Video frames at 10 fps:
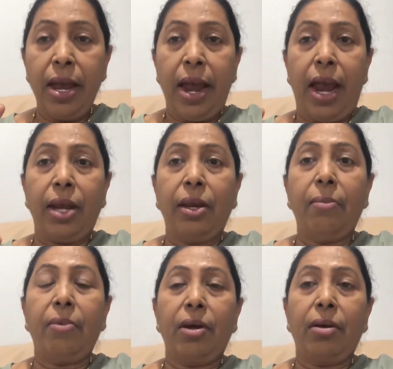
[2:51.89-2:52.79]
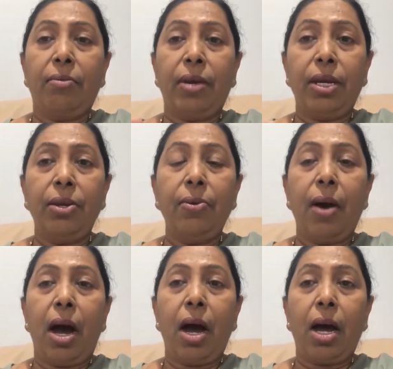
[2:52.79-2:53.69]
And when you
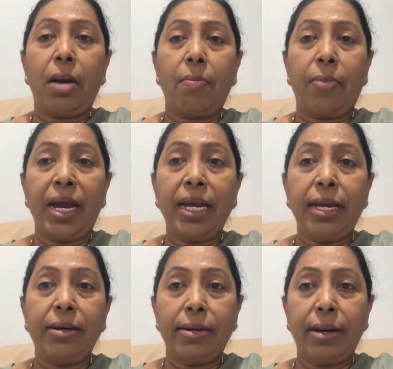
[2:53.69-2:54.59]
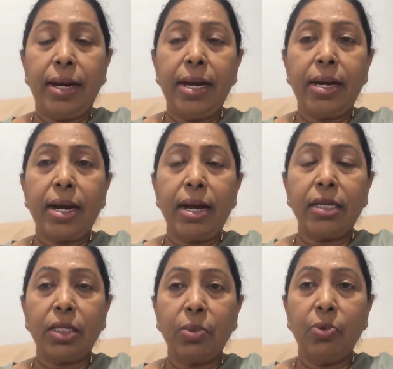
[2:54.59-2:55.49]
are braking earlier and
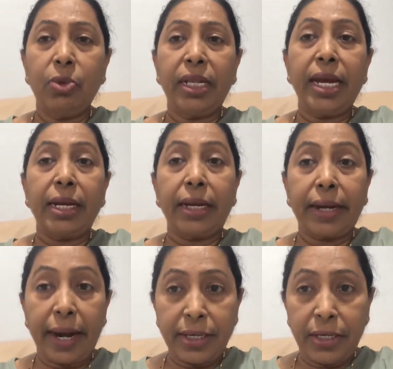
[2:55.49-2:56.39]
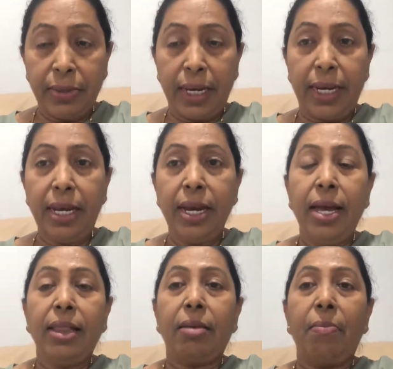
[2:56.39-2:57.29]
smoothly and gradually,
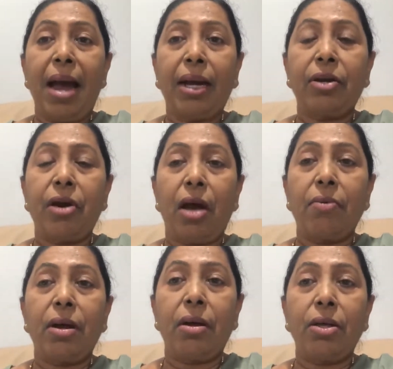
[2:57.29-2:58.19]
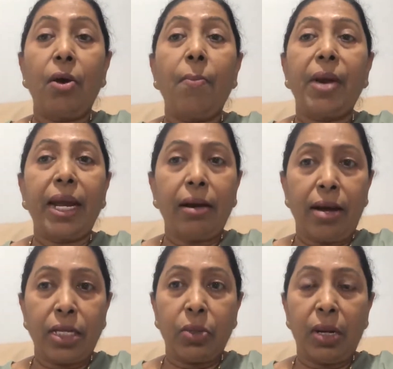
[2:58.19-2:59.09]
the back driver, your brake
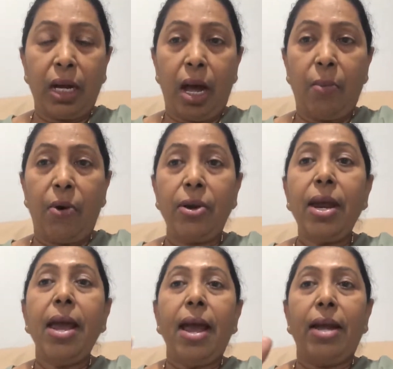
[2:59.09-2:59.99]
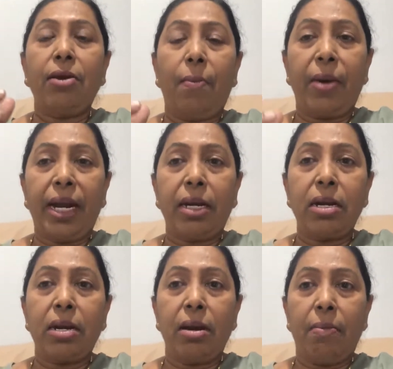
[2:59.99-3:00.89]
lights will come on, and your
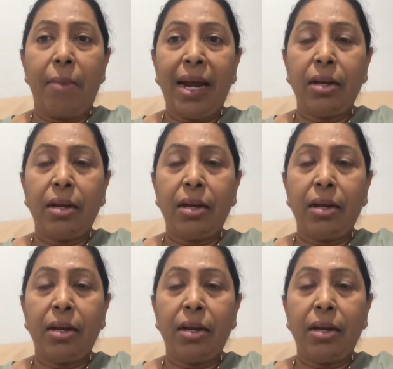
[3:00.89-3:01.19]
back